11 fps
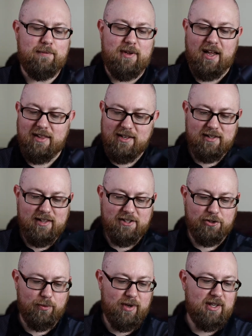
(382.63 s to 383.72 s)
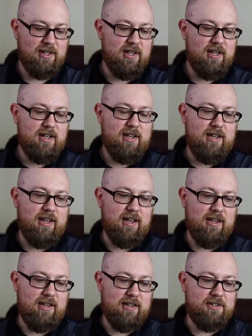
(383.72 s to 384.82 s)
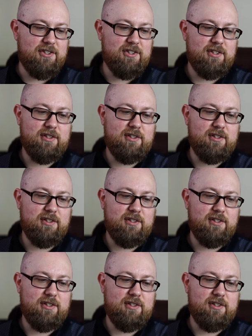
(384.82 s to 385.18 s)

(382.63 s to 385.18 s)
I think that's great. And